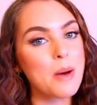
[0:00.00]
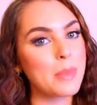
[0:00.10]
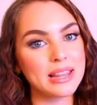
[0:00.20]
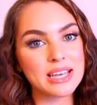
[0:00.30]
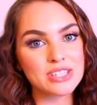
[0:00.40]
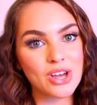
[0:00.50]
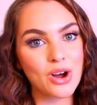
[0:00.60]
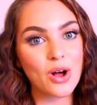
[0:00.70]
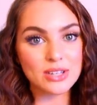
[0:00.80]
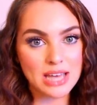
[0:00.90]
my links
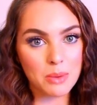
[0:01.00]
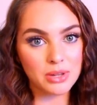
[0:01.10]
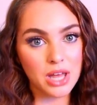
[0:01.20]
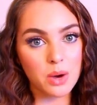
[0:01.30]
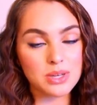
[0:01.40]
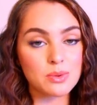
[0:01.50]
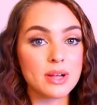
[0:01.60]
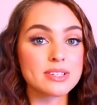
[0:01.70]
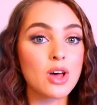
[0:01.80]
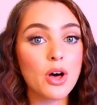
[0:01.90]
are all down below, as
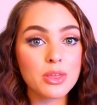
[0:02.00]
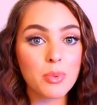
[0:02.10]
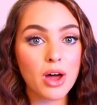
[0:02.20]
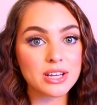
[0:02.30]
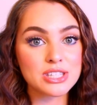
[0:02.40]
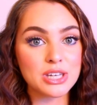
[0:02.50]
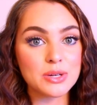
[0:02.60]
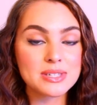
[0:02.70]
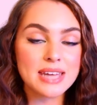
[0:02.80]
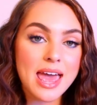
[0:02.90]
well as all the products
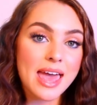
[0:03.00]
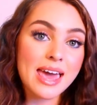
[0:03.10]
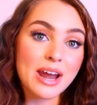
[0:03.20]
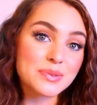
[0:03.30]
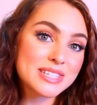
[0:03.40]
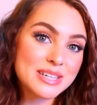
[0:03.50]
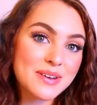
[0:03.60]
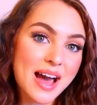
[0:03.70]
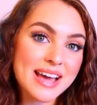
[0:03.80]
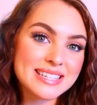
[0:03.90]
used, and I will see
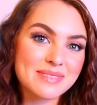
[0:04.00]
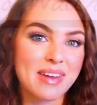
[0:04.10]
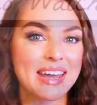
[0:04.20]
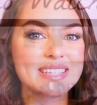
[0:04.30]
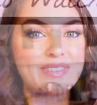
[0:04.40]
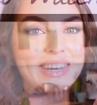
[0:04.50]
you guys in my next